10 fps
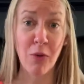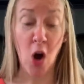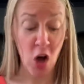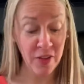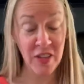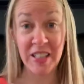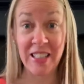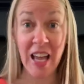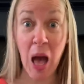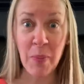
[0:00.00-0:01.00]
all of these things
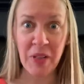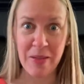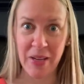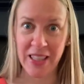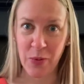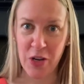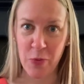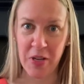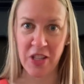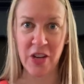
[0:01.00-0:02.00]
that Emily made that we
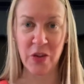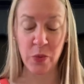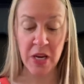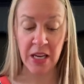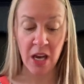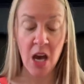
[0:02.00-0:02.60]
opened the other week.